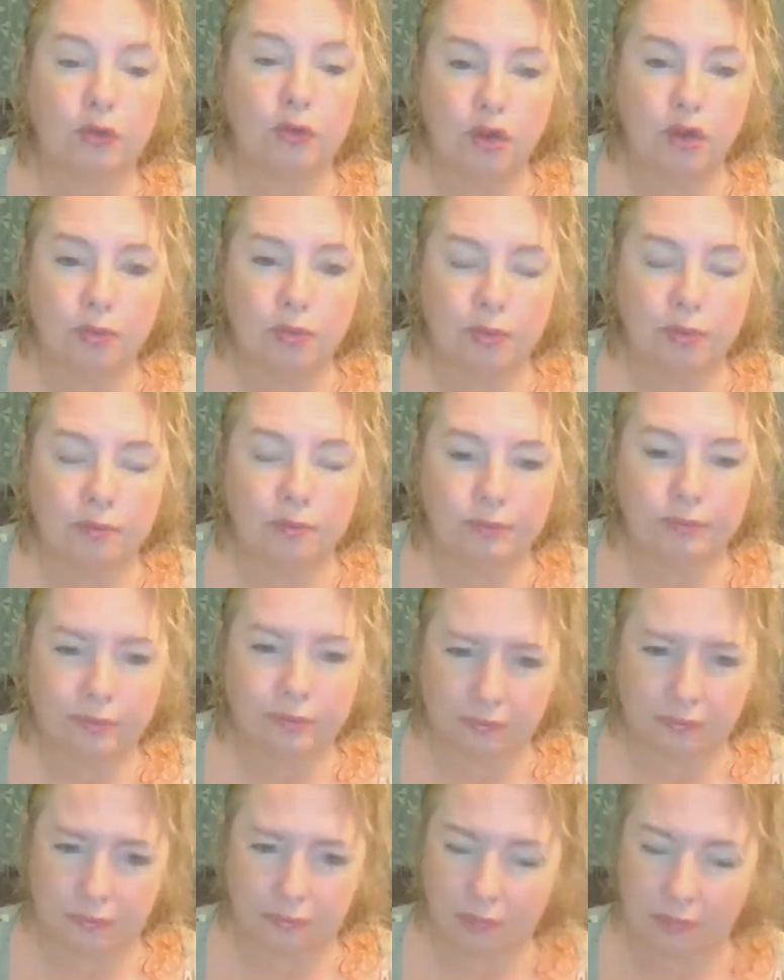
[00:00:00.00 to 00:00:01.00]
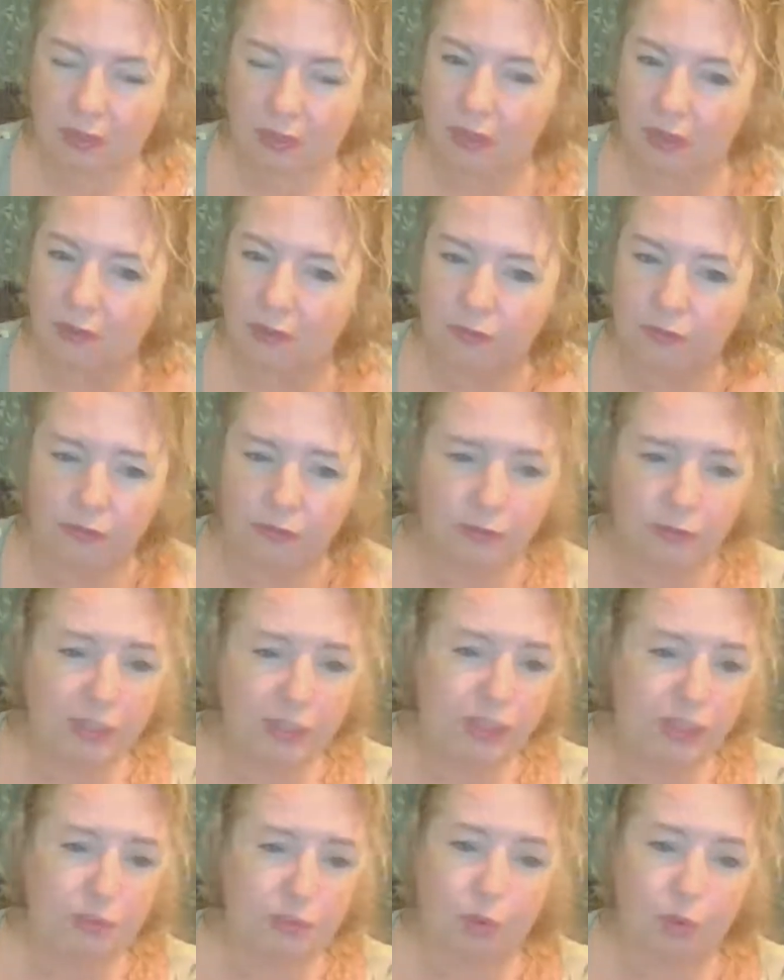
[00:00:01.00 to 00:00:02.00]
group, from
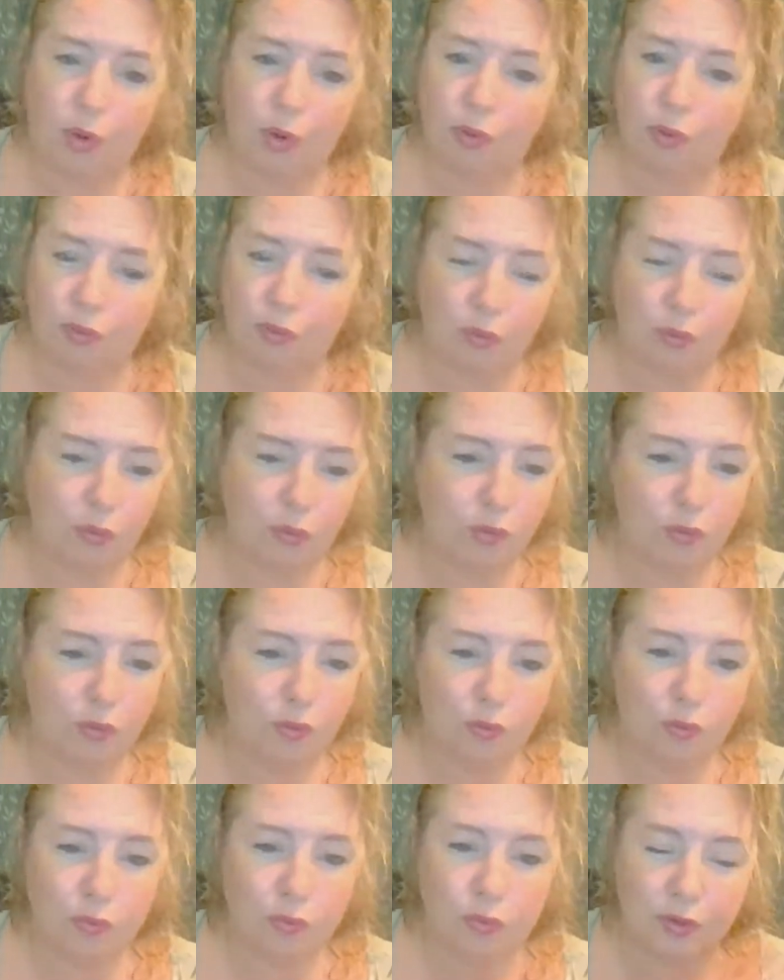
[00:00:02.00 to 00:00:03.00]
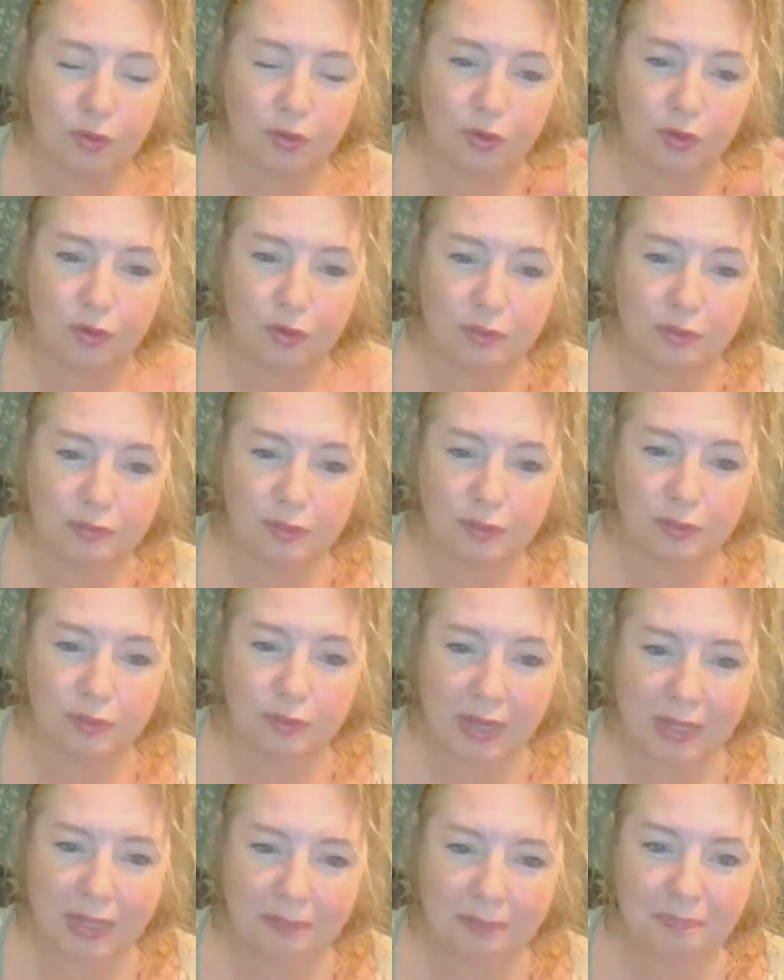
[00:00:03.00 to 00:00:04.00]
rich to poor and all the groups in
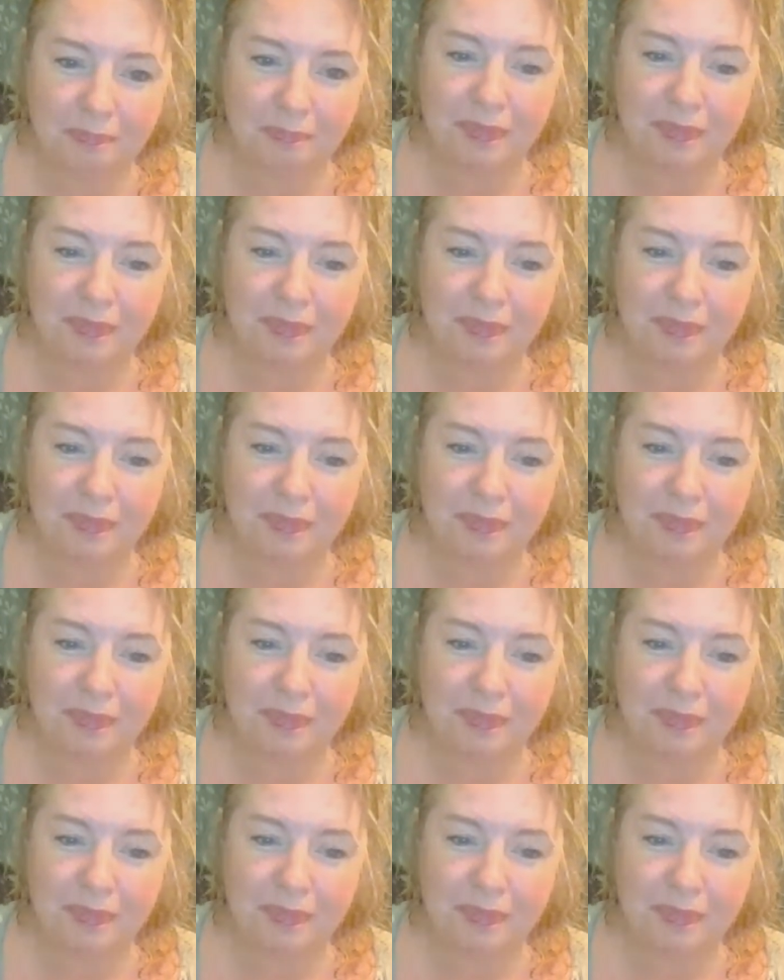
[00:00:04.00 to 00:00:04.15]
between.